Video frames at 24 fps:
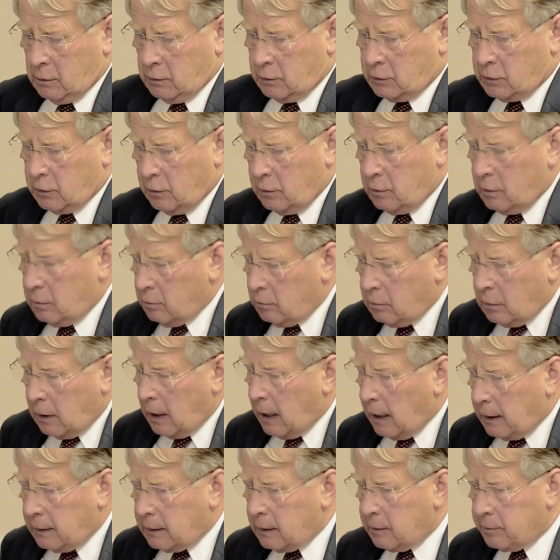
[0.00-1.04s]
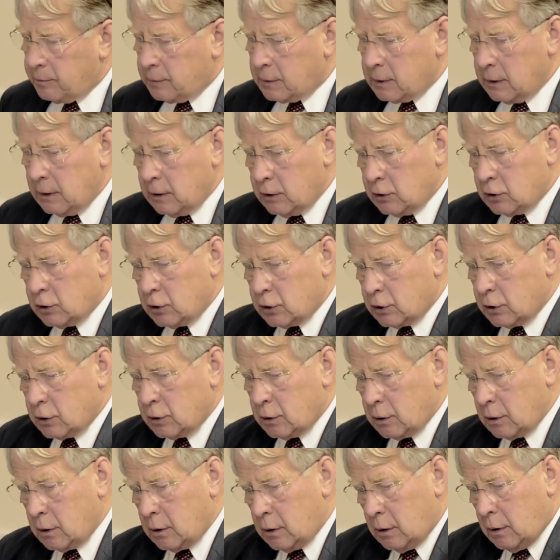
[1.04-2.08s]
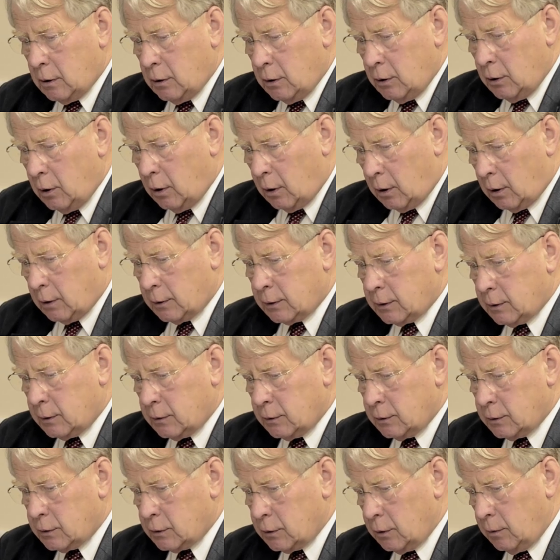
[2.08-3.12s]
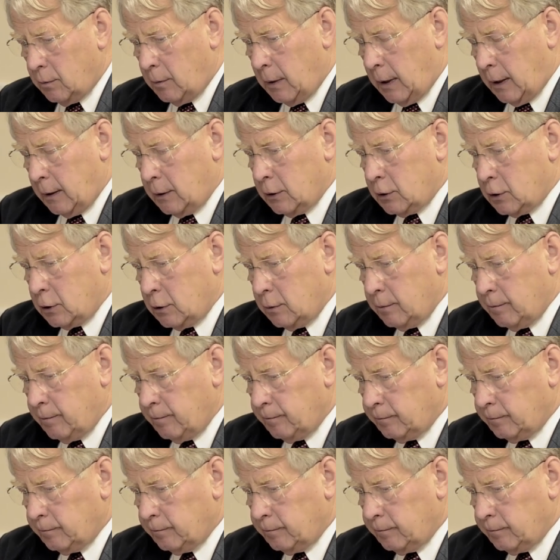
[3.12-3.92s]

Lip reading: So adaptation, not so much.